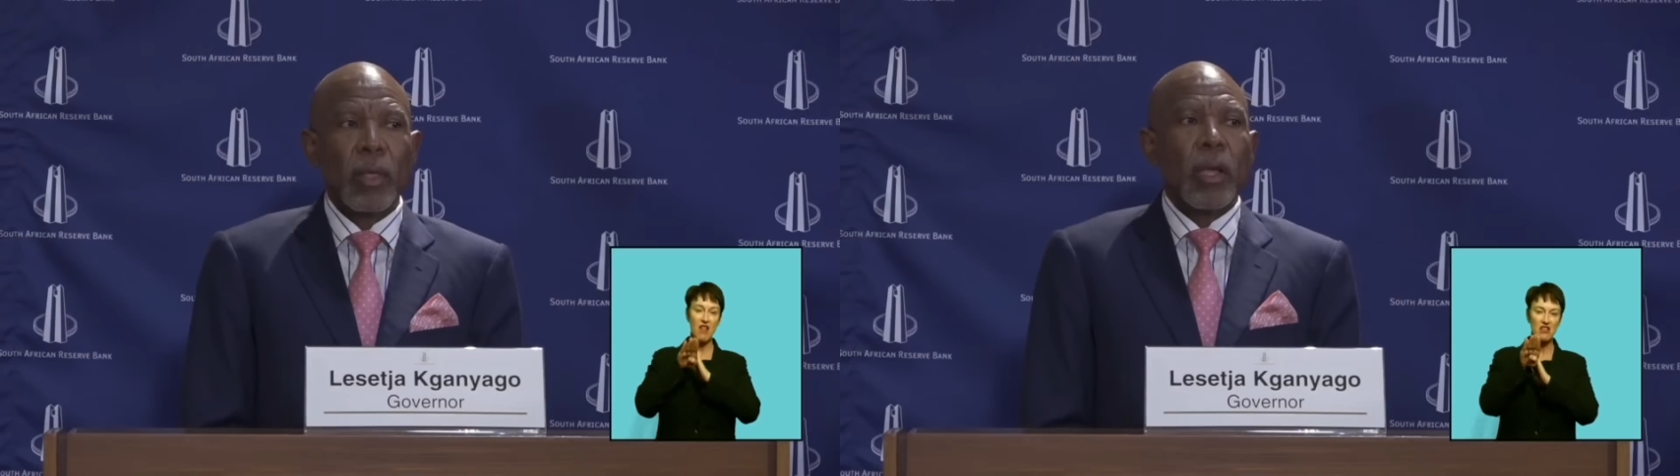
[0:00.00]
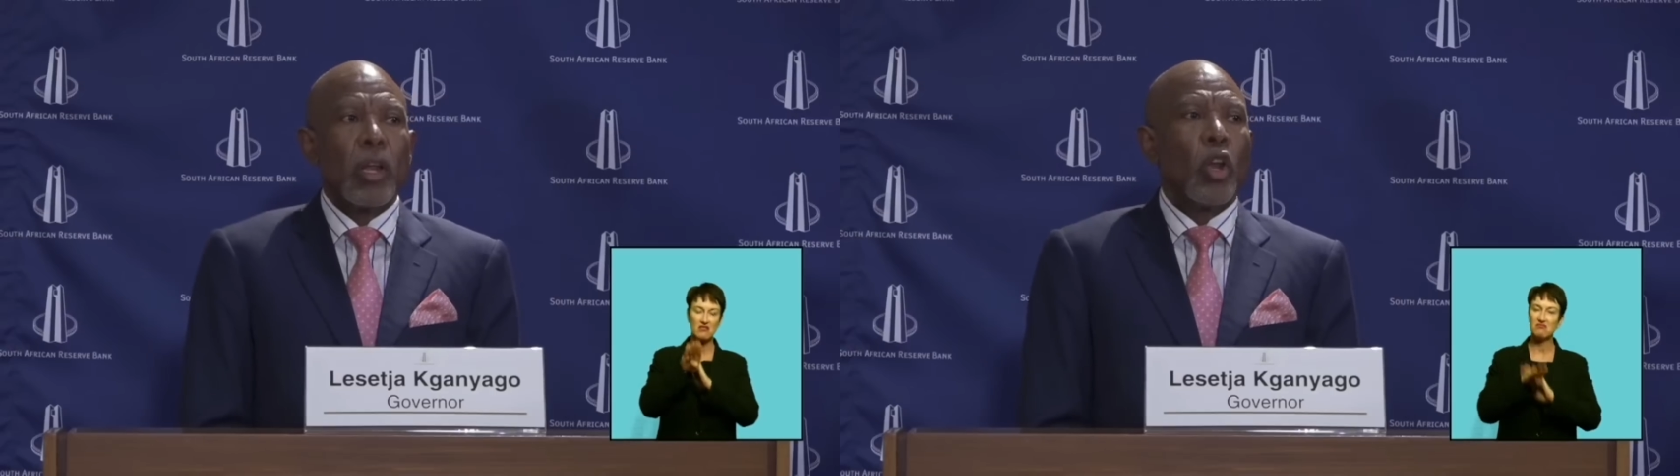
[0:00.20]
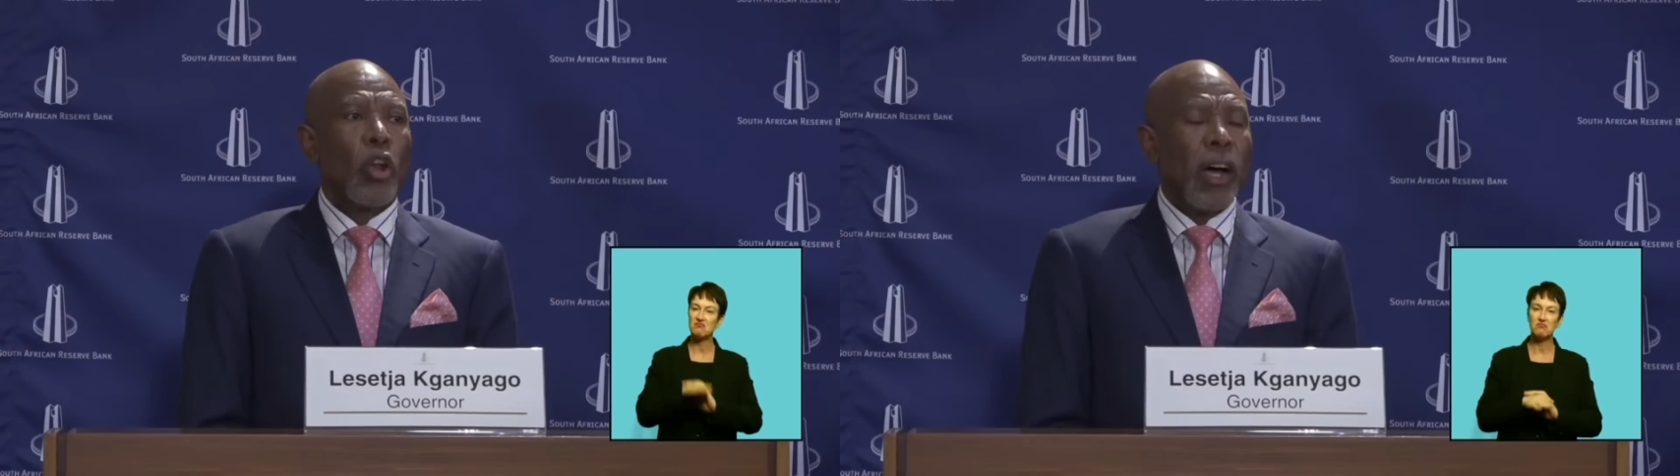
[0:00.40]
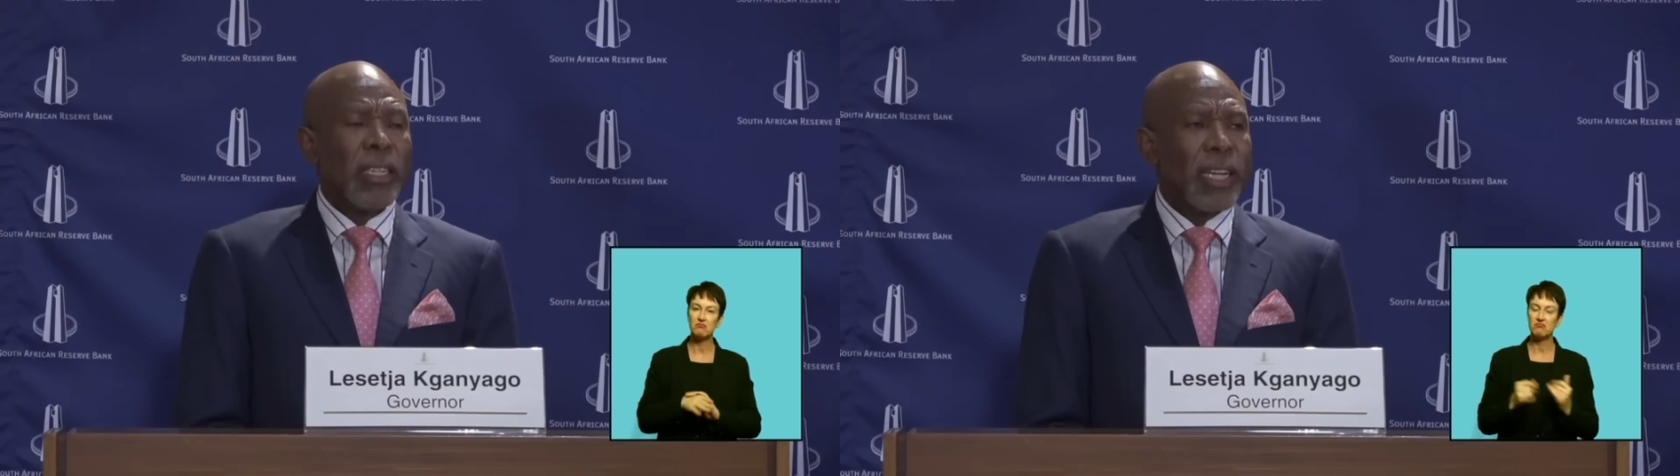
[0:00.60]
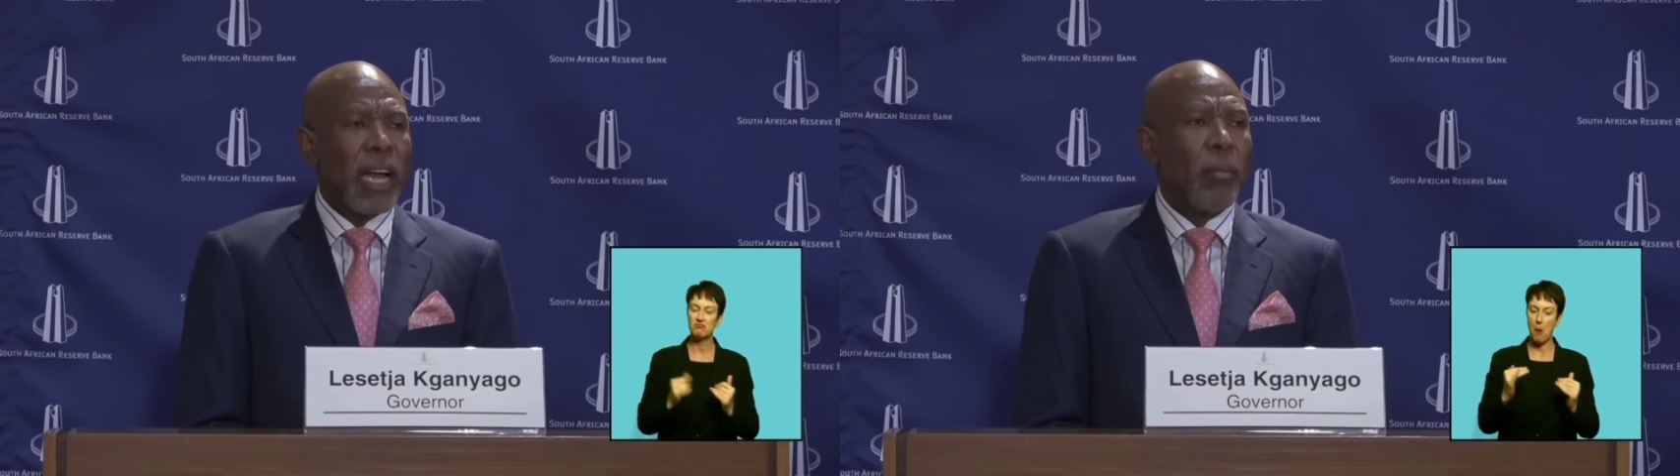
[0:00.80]

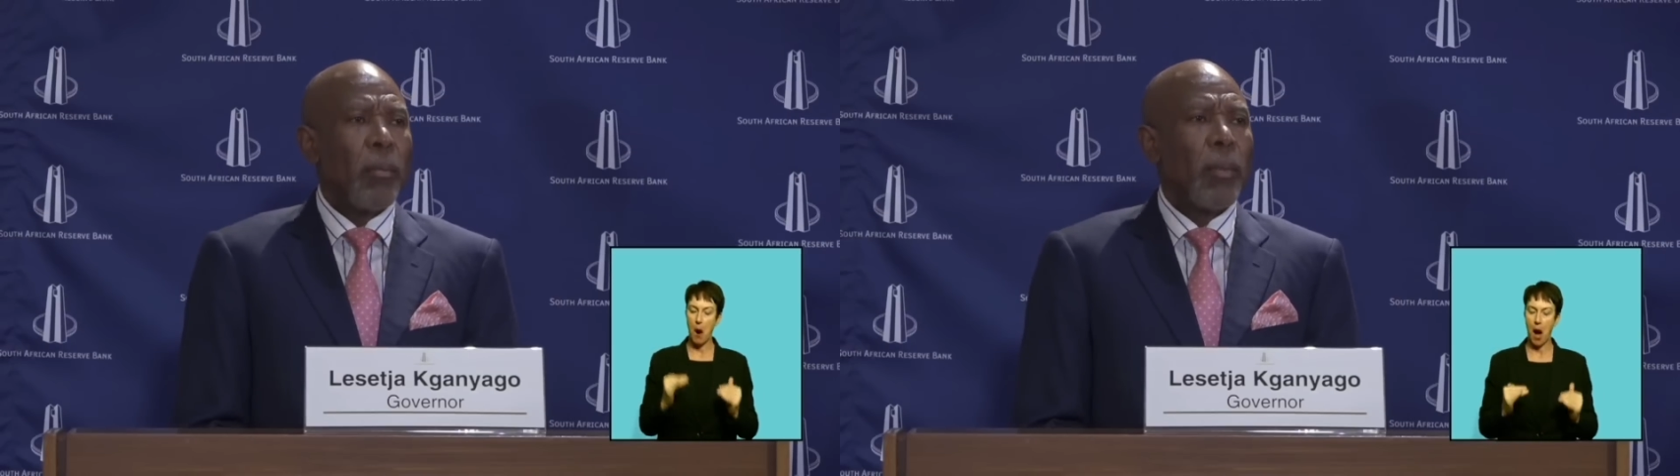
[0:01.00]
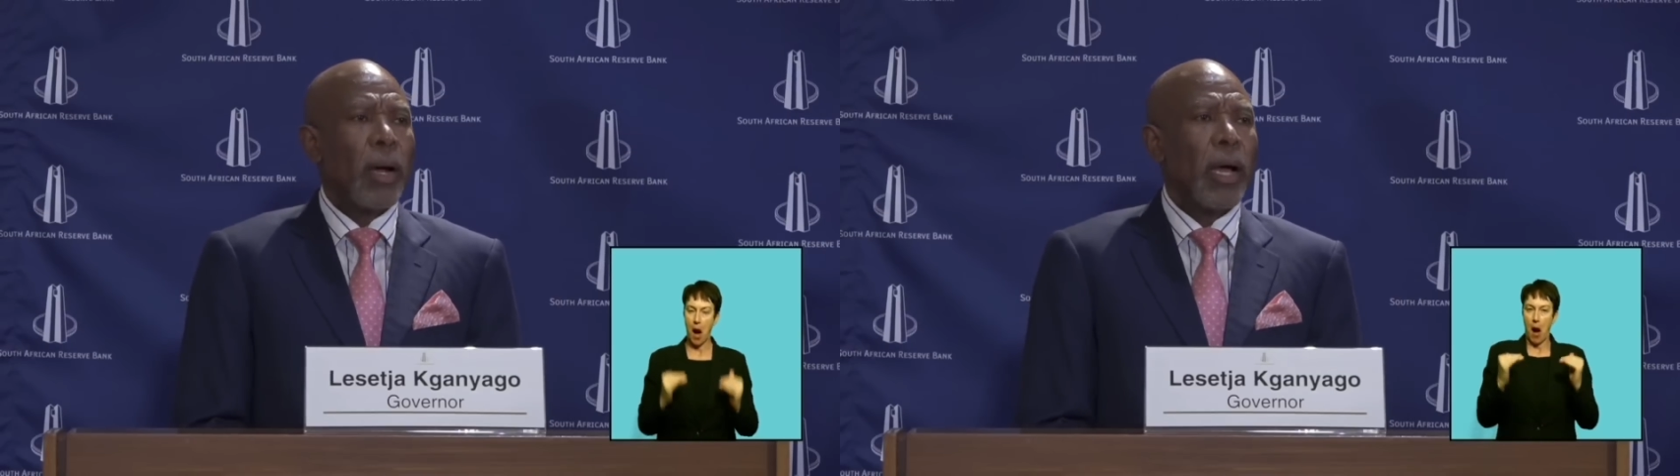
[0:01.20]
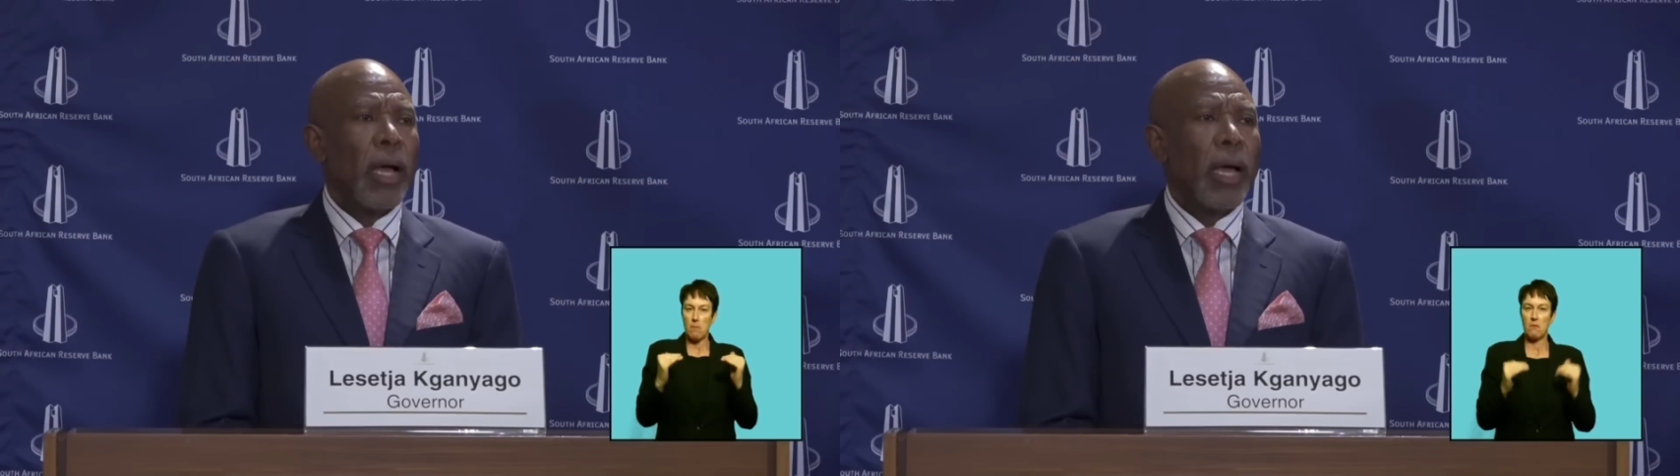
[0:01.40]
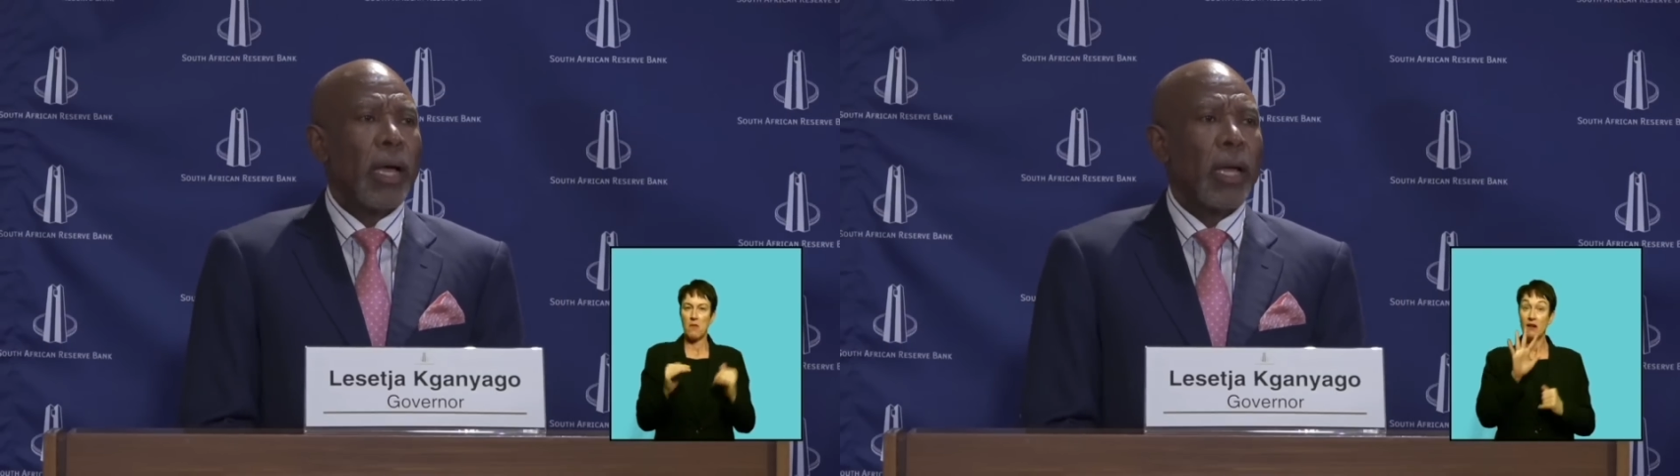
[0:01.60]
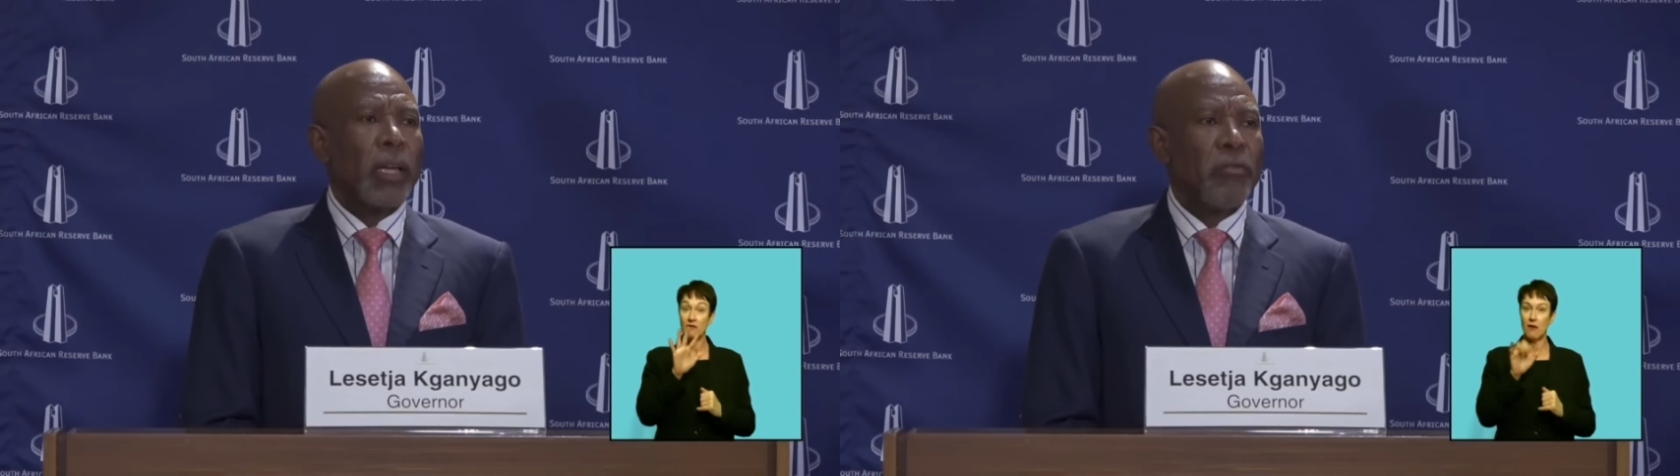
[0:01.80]
Long-term
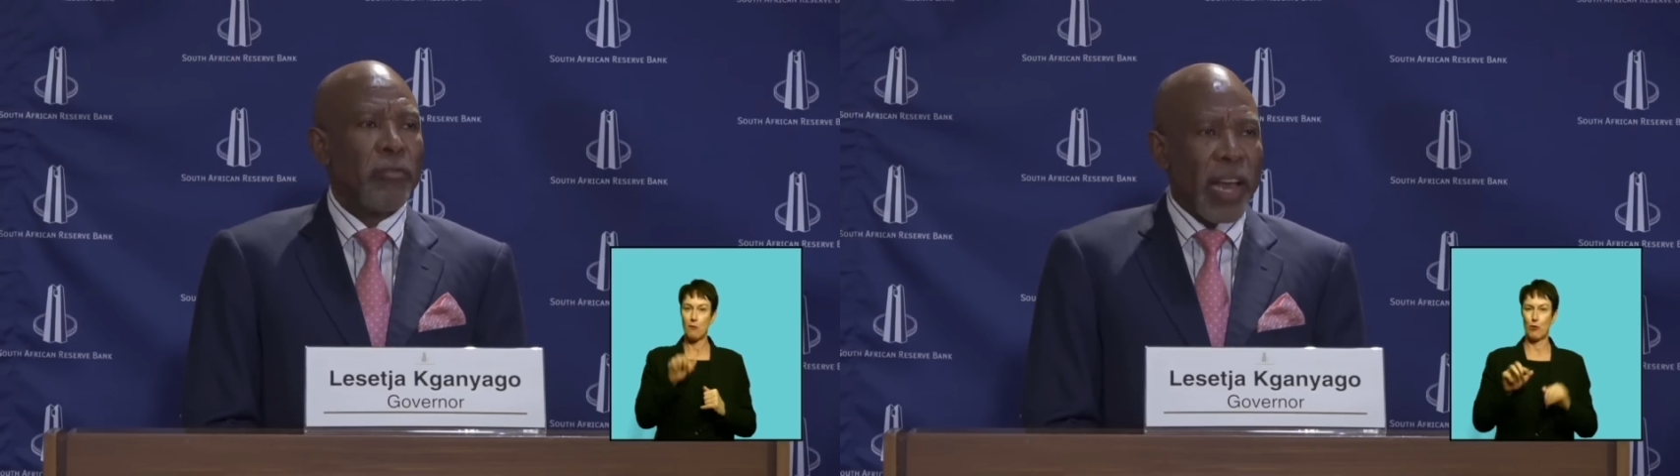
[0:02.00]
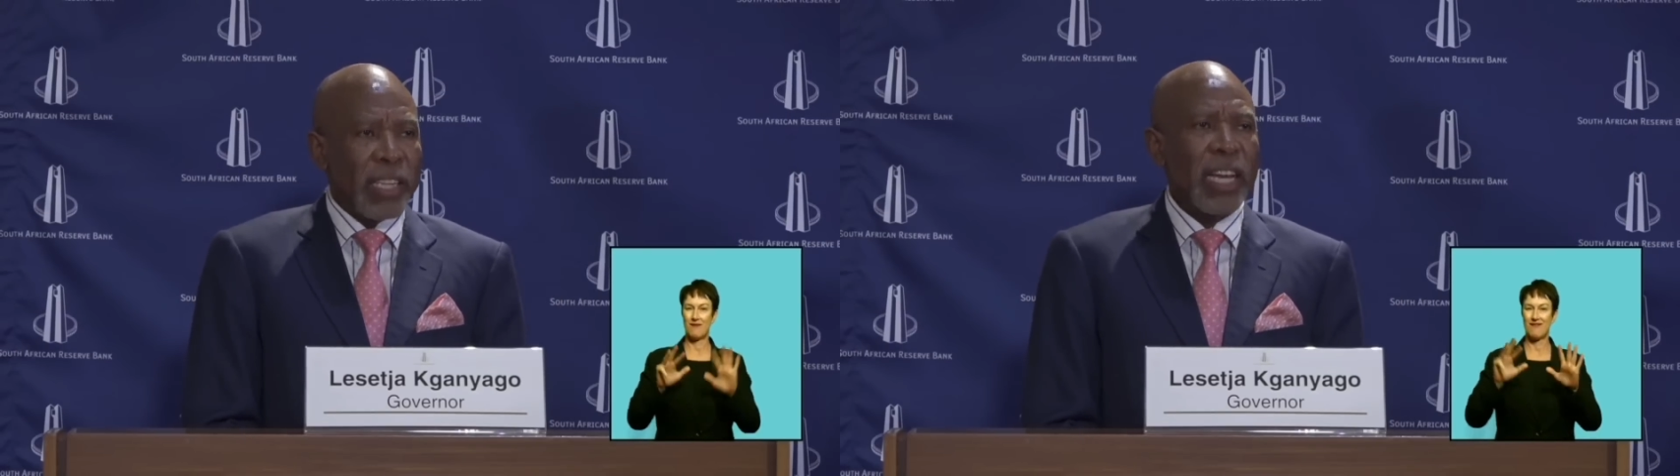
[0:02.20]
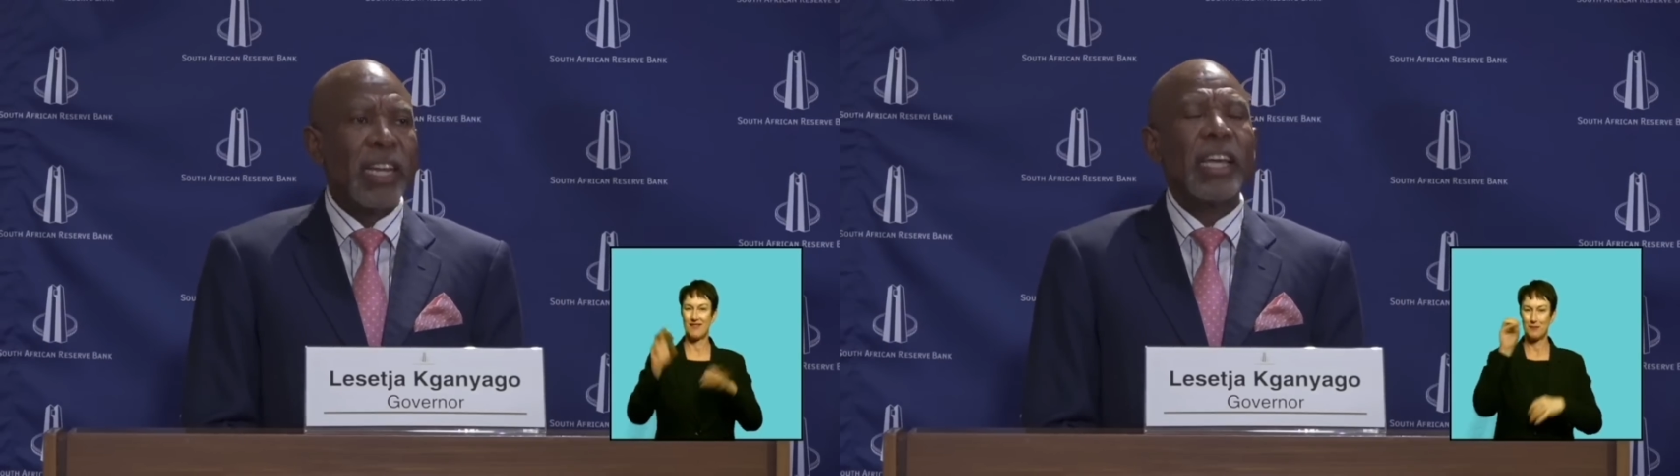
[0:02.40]
inflation